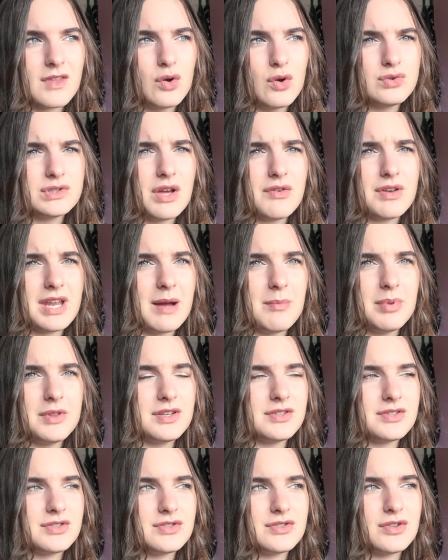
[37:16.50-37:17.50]
Also,
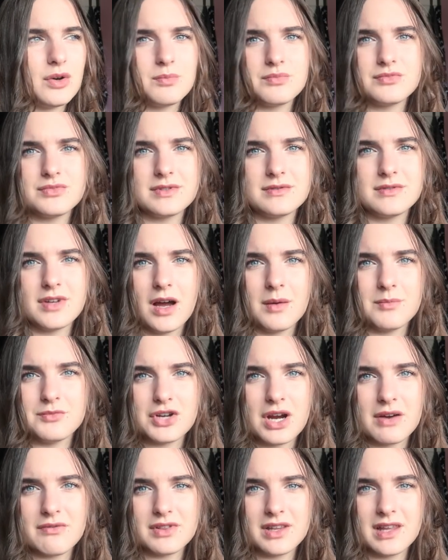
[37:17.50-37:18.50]
Tabitha's stopped time
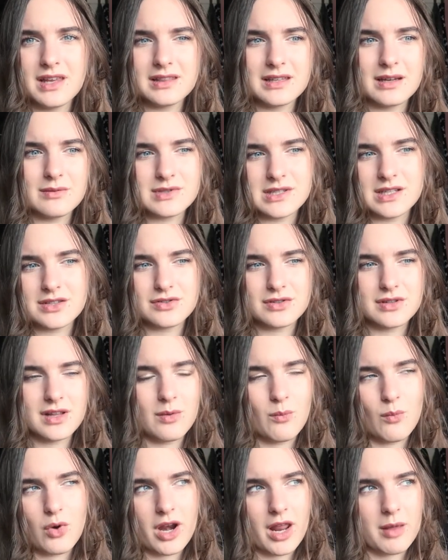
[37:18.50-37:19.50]
traveling. That was literally
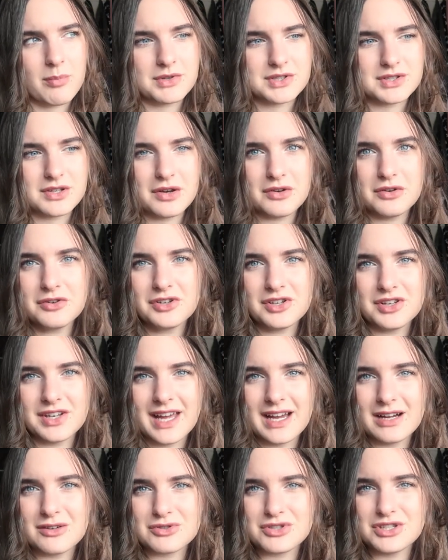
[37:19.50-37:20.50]
like one episode, and
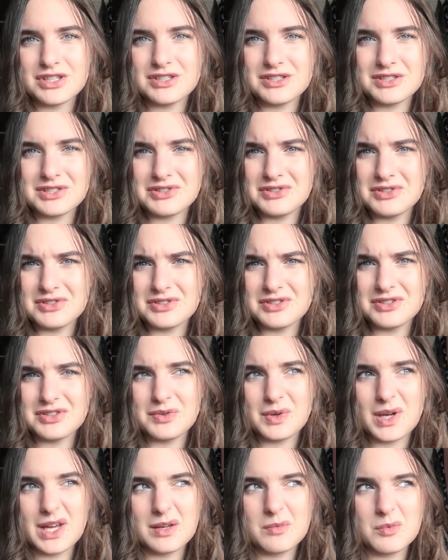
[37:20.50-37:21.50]
now she just doesn't
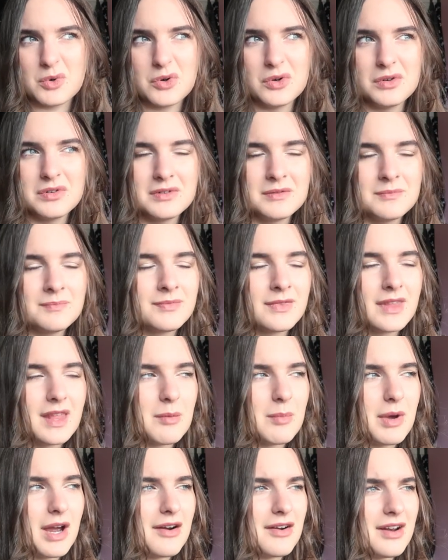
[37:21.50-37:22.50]
do it anymore,
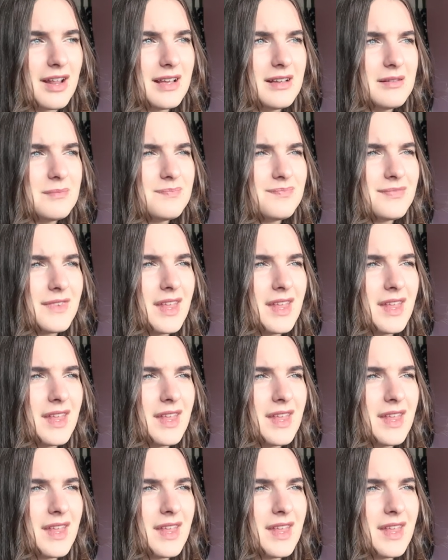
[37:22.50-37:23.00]
apparently.